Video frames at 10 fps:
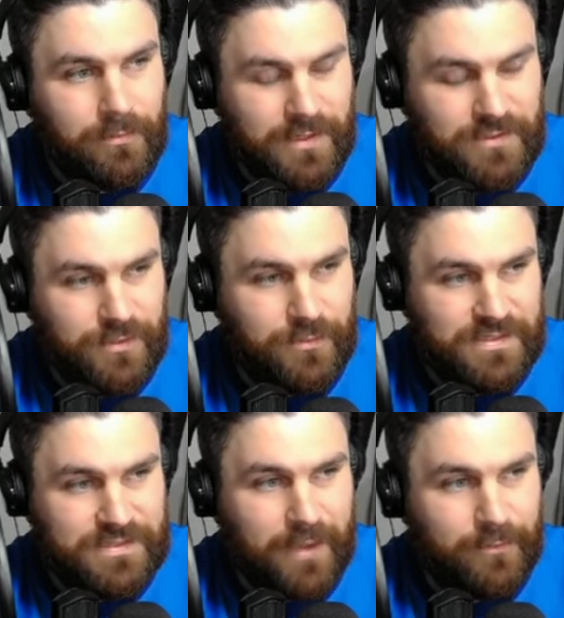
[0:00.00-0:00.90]
Big
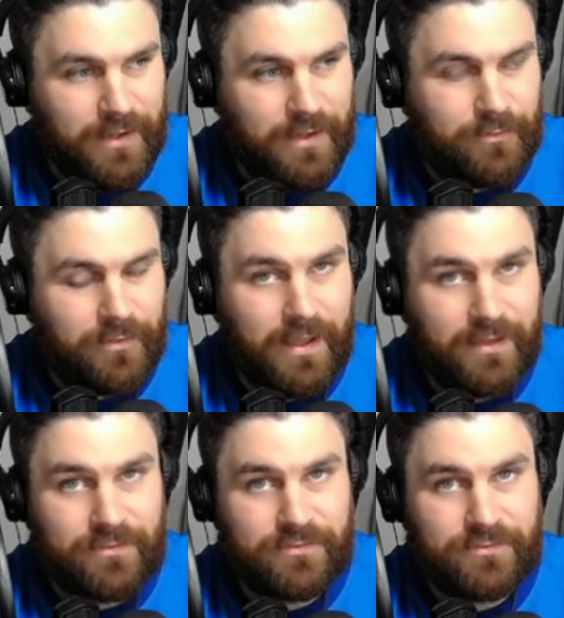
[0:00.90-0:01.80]
Dukie's out now,
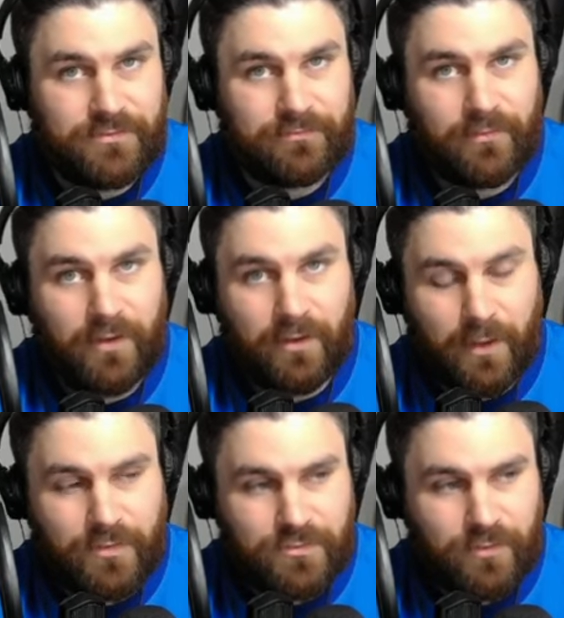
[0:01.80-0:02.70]
and I
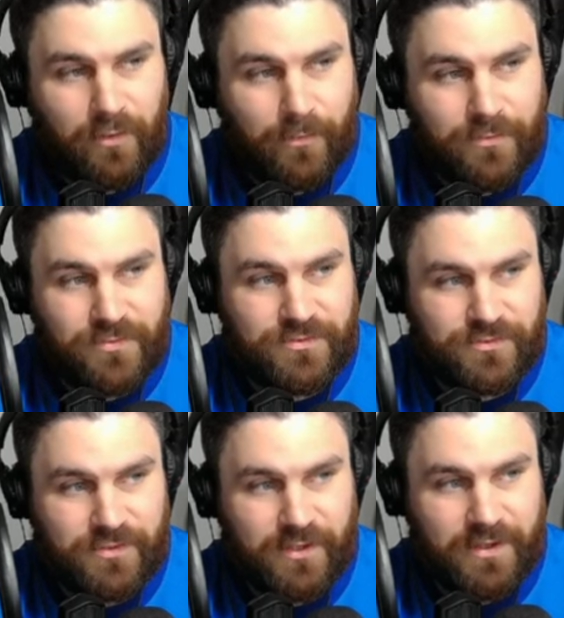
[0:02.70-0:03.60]
know that Tyler
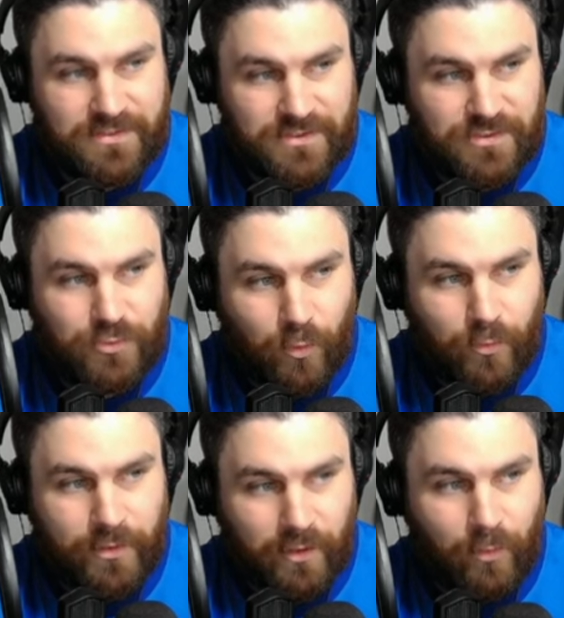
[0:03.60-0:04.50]
Roberts isn't
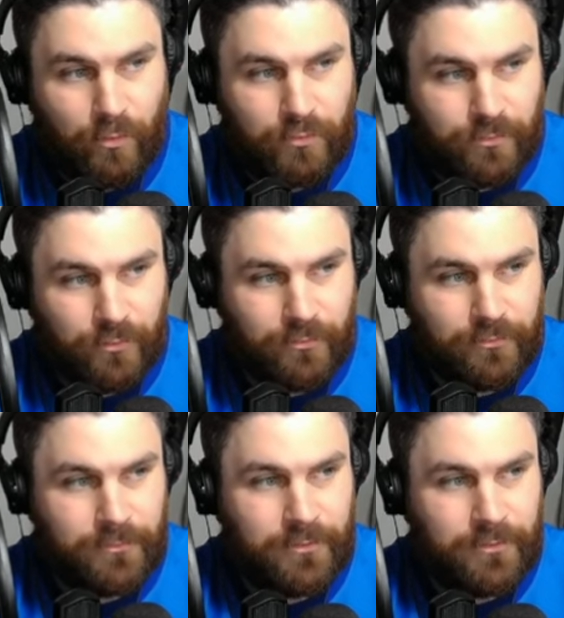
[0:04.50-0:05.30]
scoring goals, but